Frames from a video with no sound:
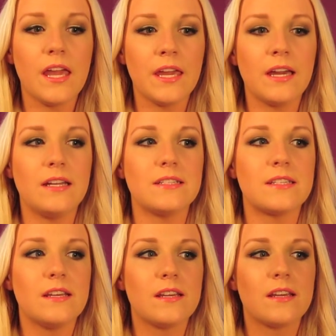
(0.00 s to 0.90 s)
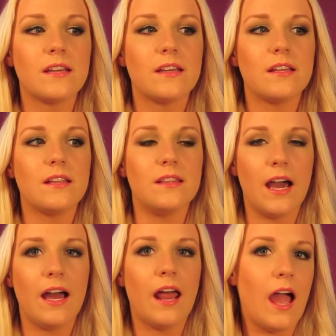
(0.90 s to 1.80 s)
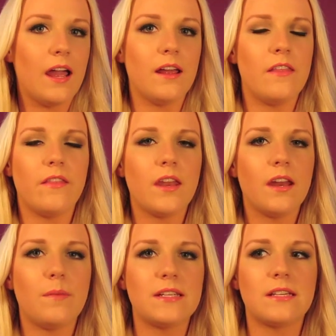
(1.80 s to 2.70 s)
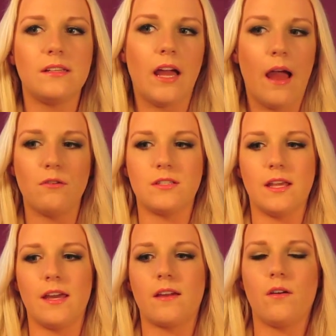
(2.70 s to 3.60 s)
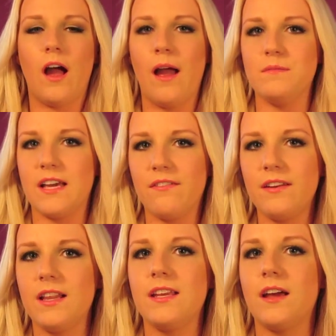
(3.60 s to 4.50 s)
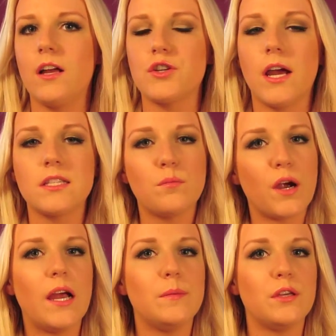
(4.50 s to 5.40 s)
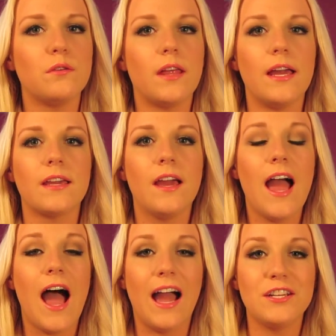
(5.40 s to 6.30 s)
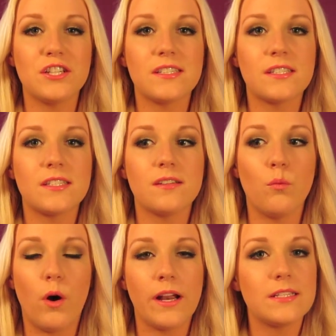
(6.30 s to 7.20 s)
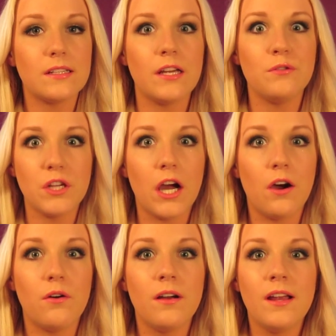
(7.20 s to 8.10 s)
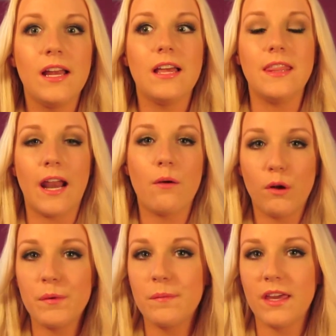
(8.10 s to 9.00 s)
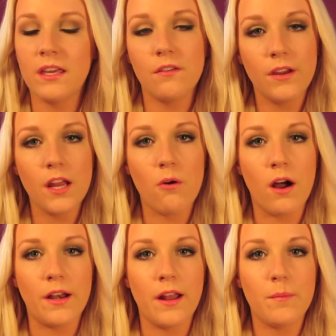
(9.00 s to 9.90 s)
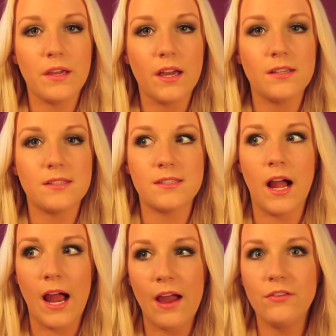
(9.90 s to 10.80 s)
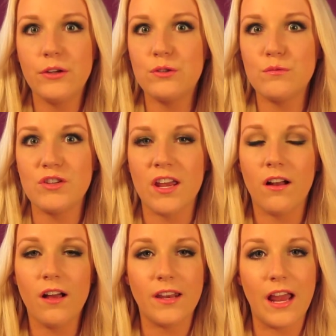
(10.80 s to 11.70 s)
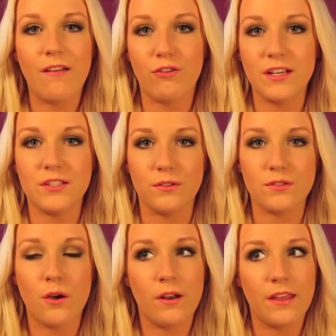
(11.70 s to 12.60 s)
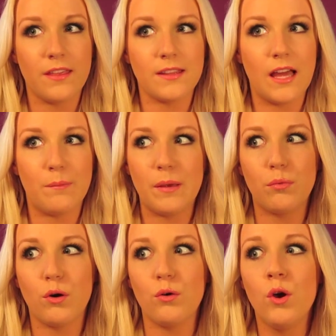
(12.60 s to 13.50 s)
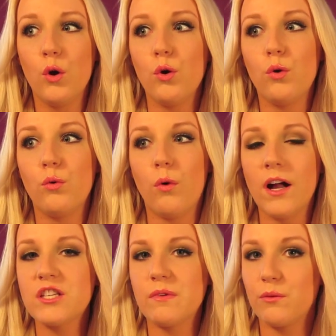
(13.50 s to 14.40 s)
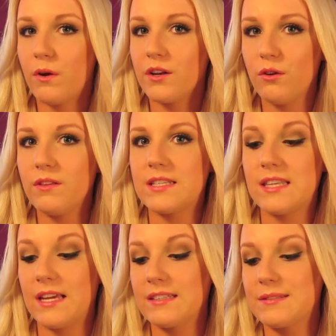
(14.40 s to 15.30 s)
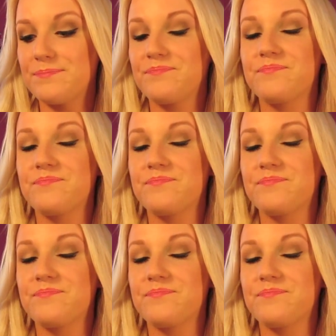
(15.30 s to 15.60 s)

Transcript: and then I was like, I'm definitely not trying to bribe you. Like, I just wanted to let you know that I will be making a video on it because I have a YouTube channel and I have the right to do so, and I think that people who watch me would want to know these things.